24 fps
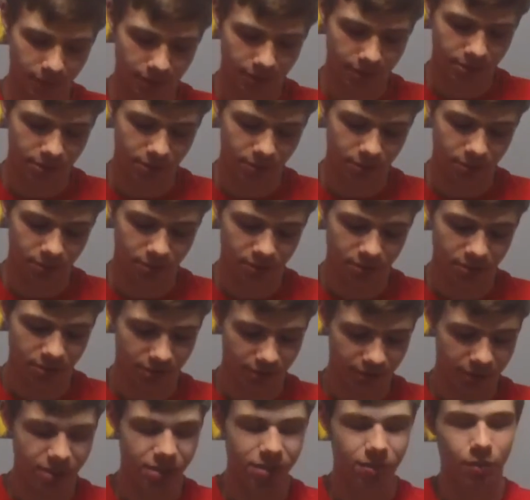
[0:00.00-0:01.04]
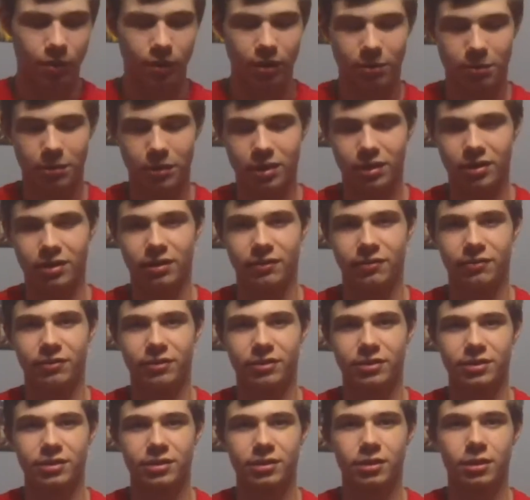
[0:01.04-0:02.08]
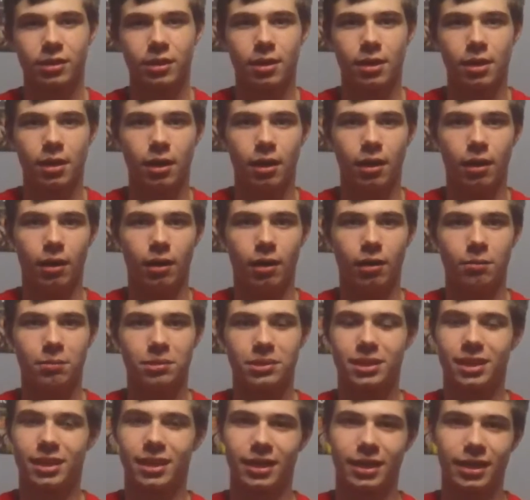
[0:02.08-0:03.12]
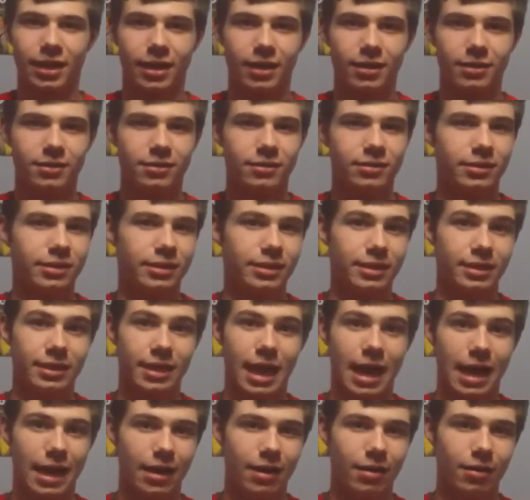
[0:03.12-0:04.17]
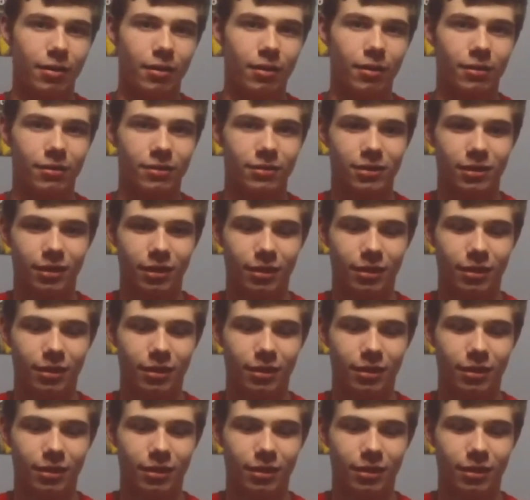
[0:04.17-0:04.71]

So there is quite a bit of difference, but then again, not at all.